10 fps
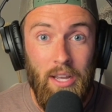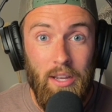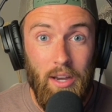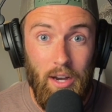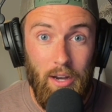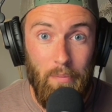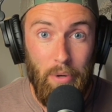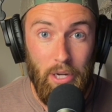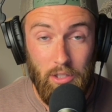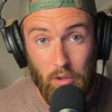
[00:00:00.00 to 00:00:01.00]
Uh,
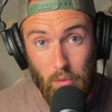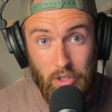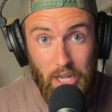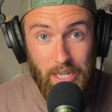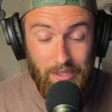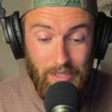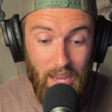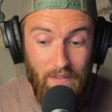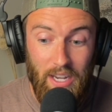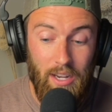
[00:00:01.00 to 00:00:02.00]
but so we'll say
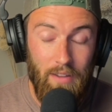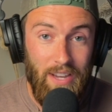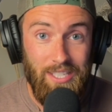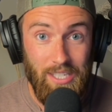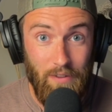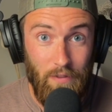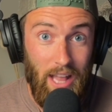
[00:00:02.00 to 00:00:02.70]
saving and investing,